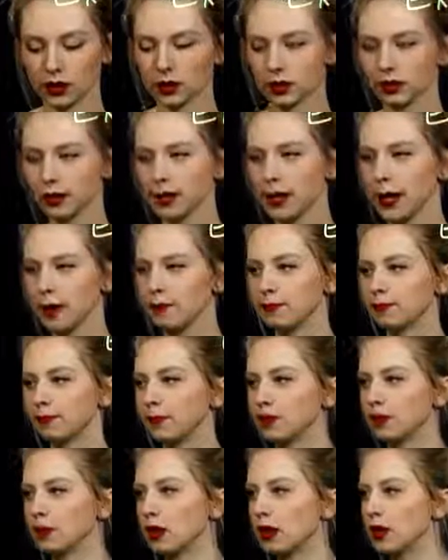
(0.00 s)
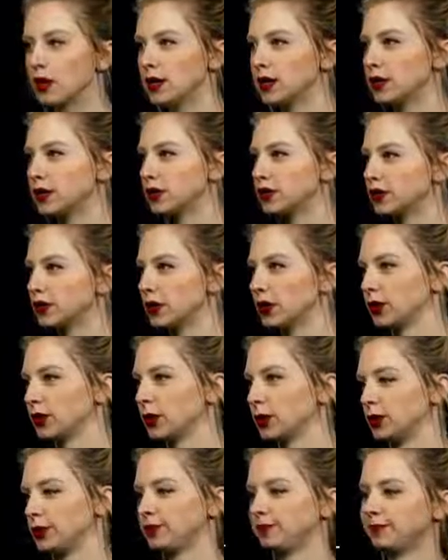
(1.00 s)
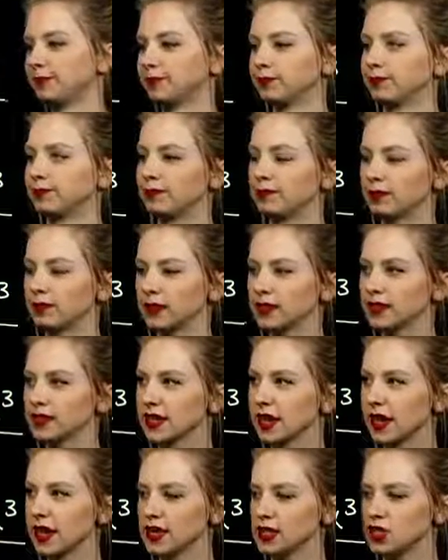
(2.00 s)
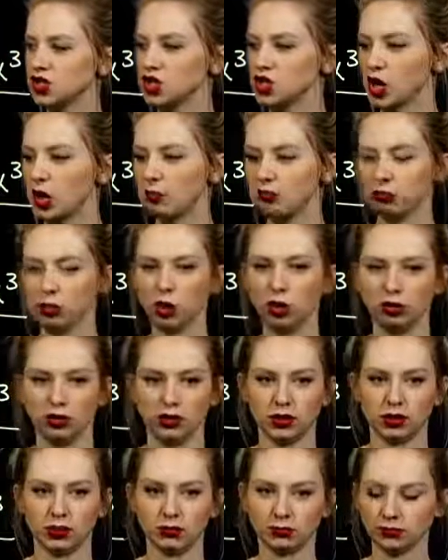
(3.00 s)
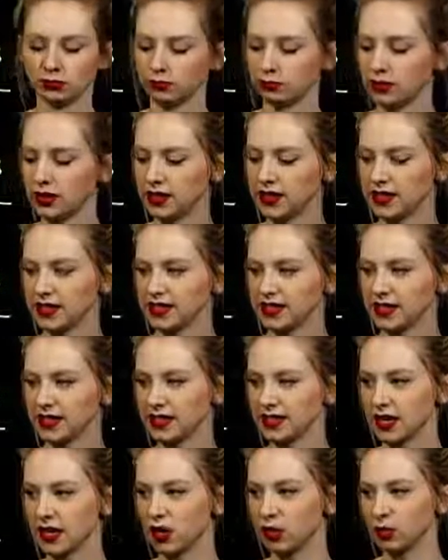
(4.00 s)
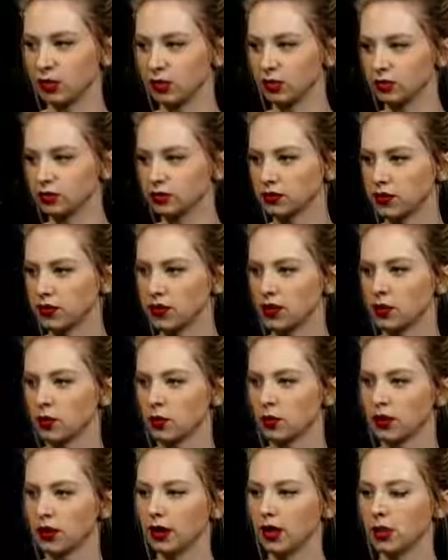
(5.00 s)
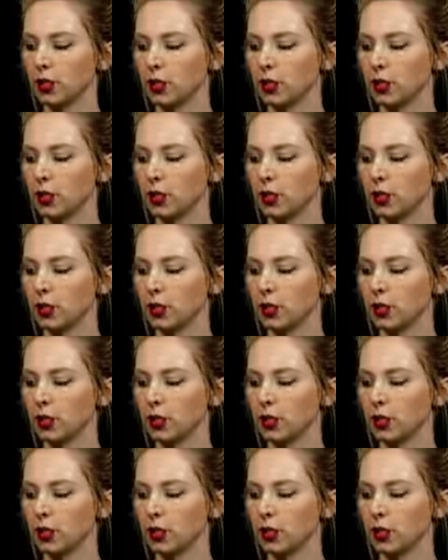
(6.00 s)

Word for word: All right. So it's kind of jumbled in these examples when our